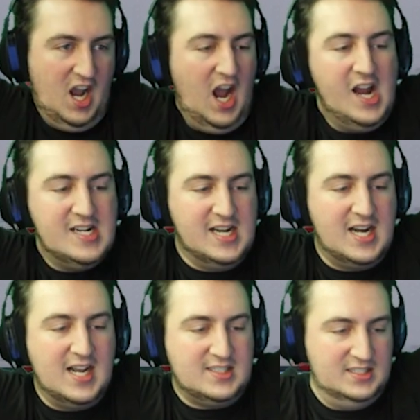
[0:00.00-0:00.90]
I
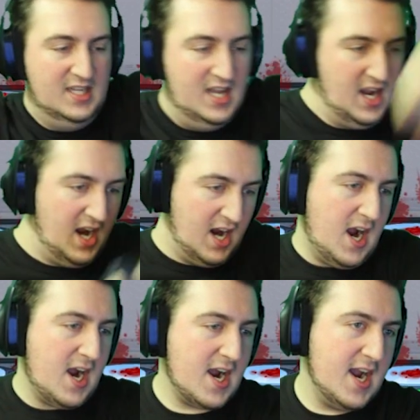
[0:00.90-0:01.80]
did it!
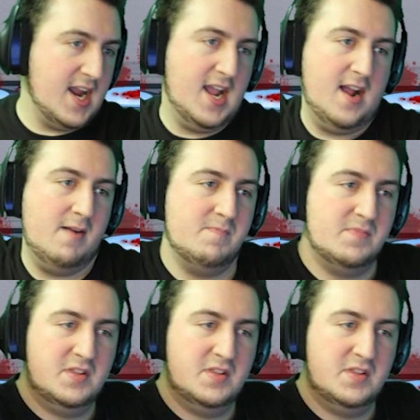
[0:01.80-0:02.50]
I am